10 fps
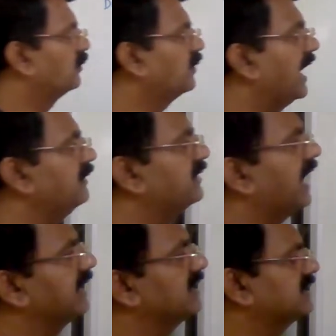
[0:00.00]
5
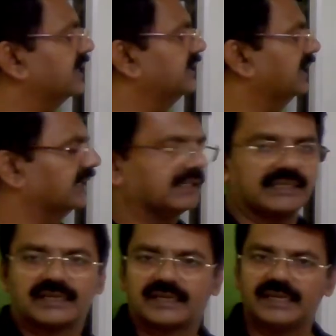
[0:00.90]
diagonals are there.
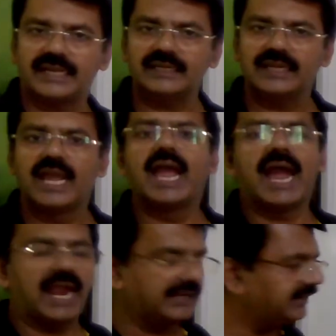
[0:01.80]
Clear?
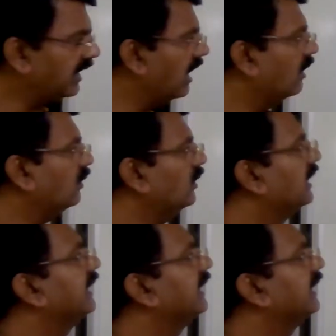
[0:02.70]
And now,